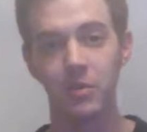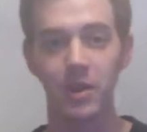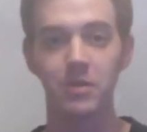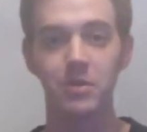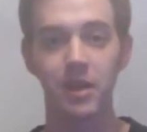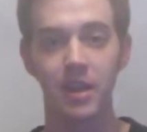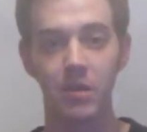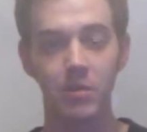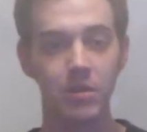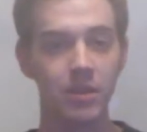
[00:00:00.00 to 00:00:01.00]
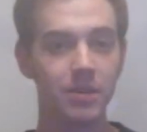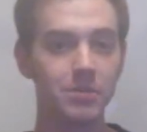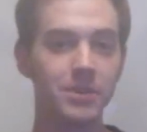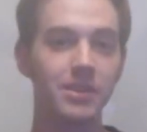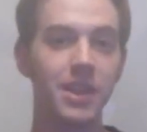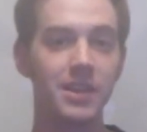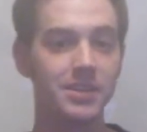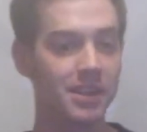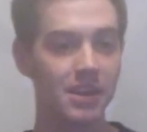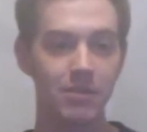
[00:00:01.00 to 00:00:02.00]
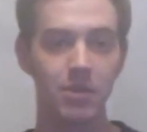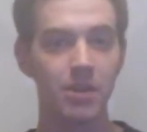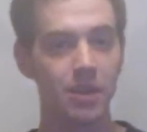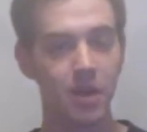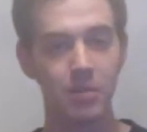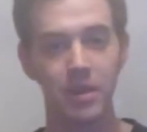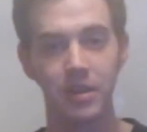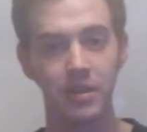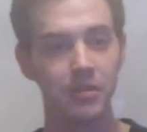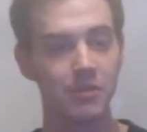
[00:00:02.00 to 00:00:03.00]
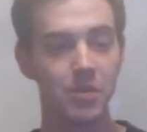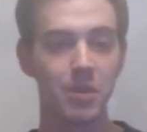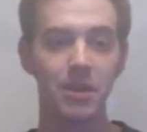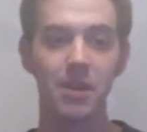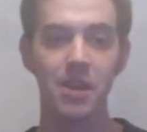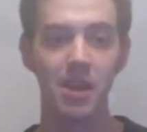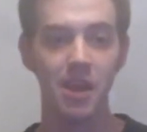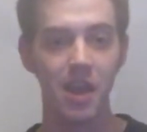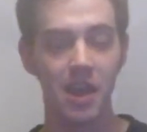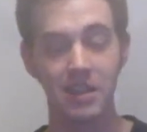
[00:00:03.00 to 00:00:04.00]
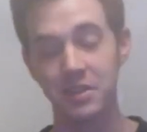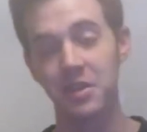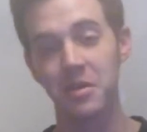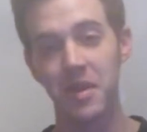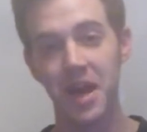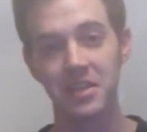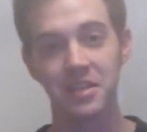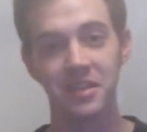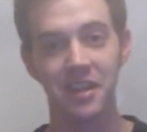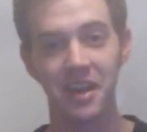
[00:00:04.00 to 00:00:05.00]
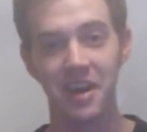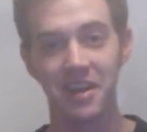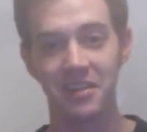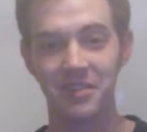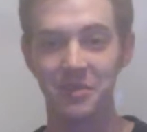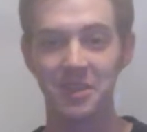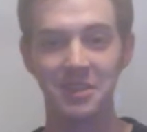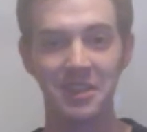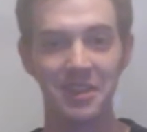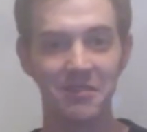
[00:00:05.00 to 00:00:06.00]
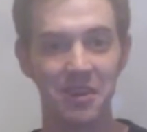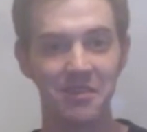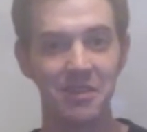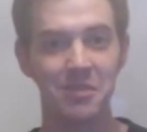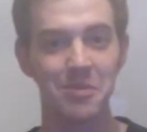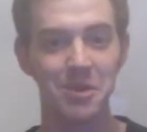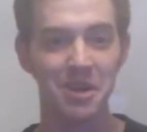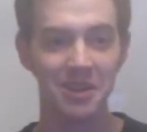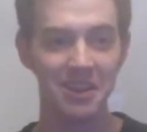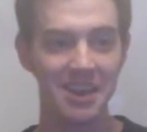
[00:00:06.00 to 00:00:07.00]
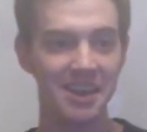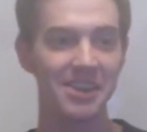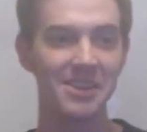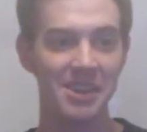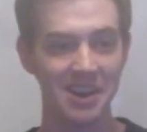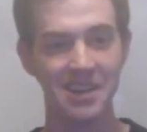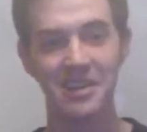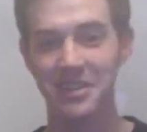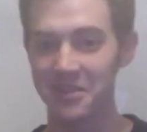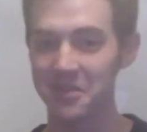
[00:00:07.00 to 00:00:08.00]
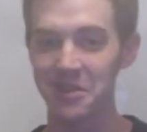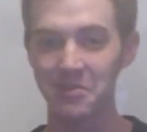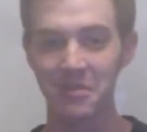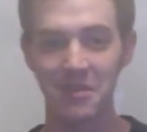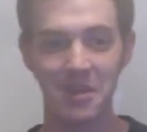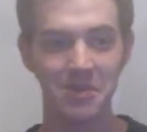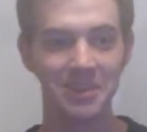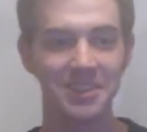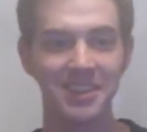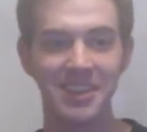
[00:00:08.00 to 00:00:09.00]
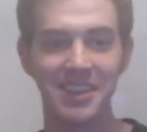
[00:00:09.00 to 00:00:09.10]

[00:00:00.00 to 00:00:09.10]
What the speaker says: When I was working at Woo Themes, they sent everyone in the company a Fitbit. And as you can imagine, when you're sitting in front of a computer all day, you don't really move that much.